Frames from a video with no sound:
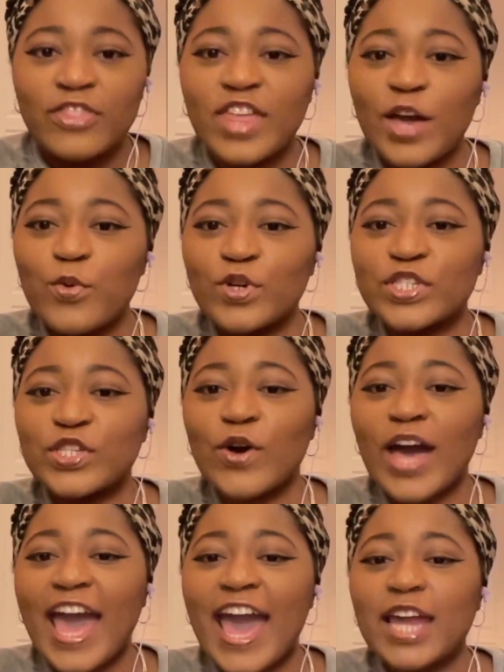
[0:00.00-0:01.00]
They were so
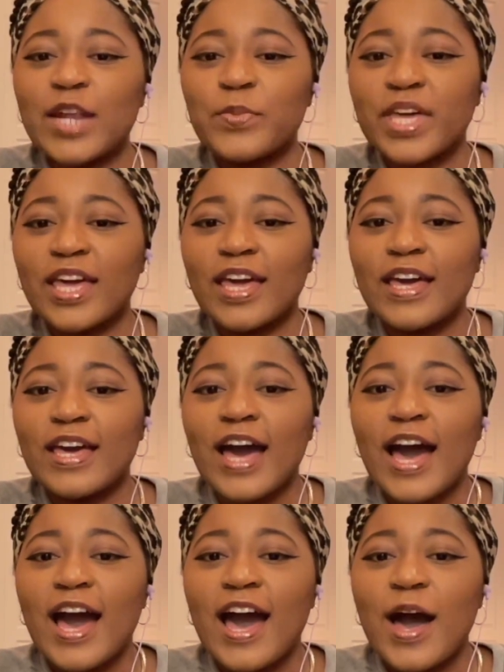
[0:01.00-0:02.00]
adamant
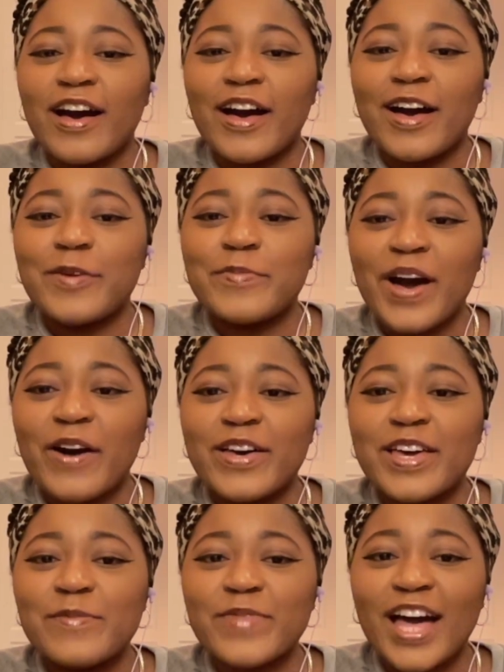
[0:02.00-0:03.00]
about
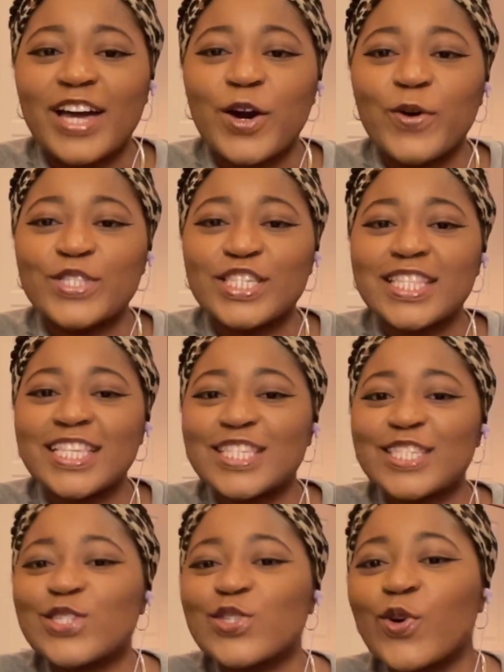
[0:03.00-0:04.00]
him not going to the
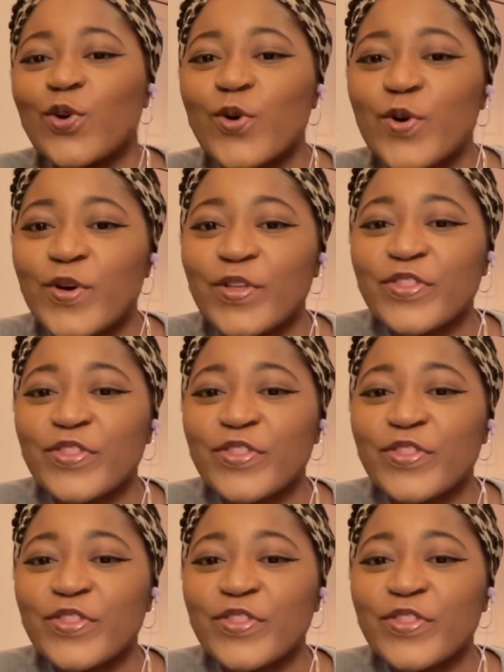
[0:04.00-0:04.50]
school.